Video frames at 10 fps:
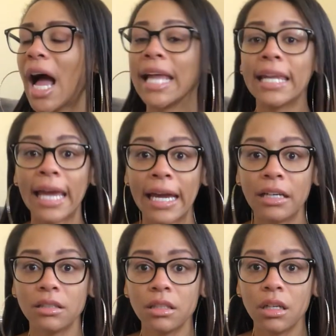I
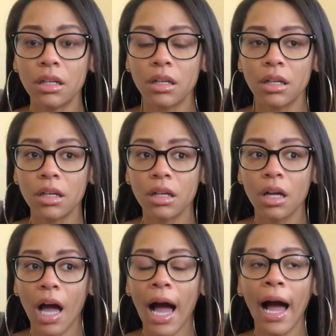land.
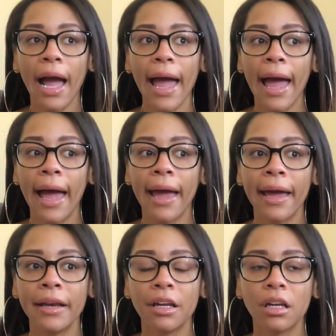I
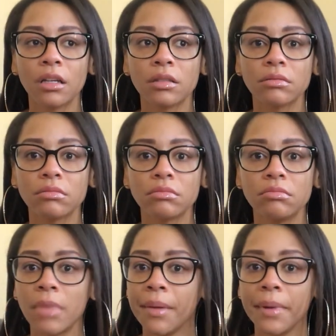had
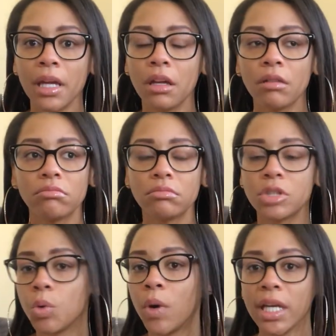maybe
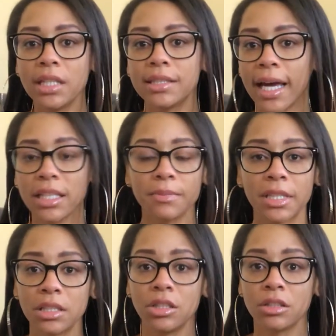20 text
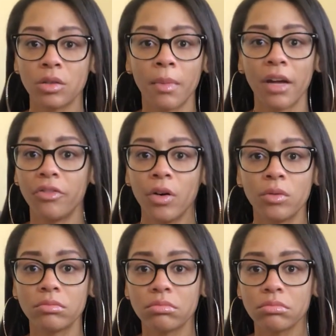messages on my
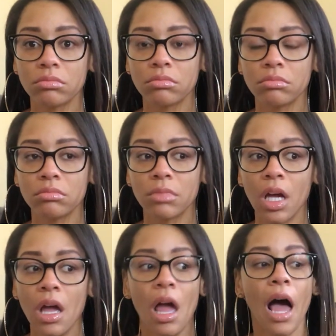phone.
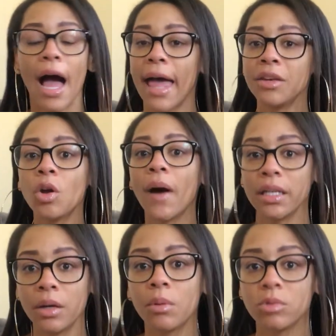I had no
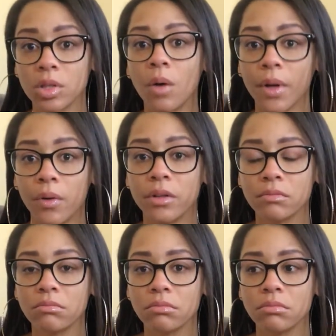idea what was going on.
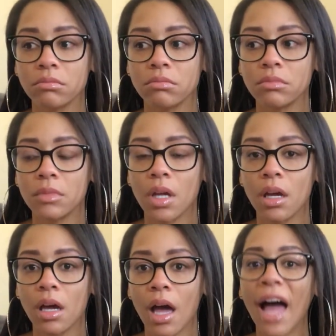
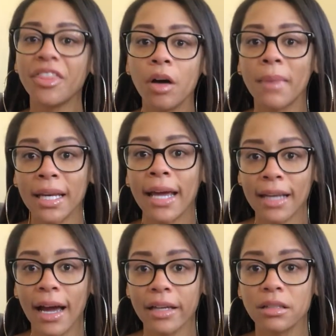I thought my dad
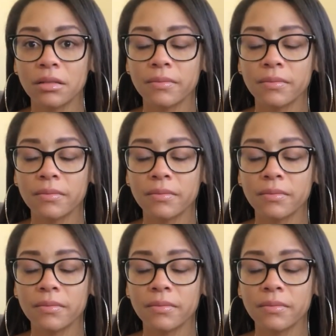died.